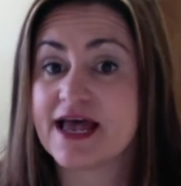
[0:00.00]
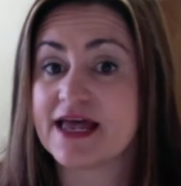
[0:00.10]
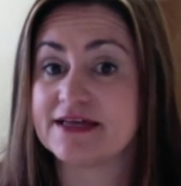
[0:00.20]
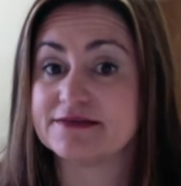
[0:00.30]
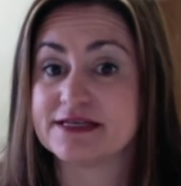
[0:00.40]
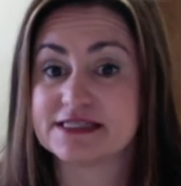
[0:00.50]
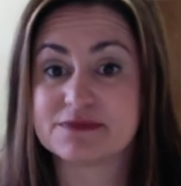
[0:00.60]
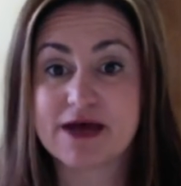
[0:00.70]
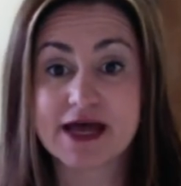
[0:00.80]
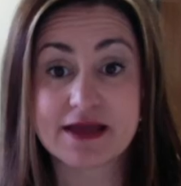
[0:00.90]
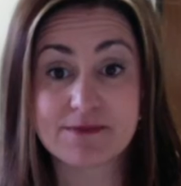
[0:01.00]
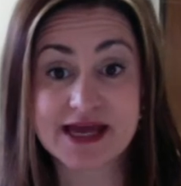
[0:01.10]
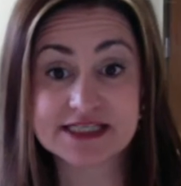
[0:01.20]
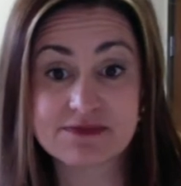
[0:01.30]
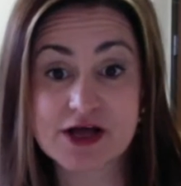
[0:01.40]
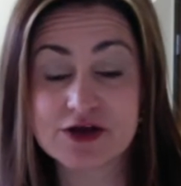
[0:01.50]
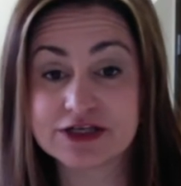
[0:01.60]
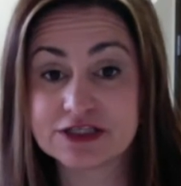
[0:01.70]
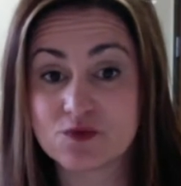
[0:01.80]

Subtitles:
It may smell good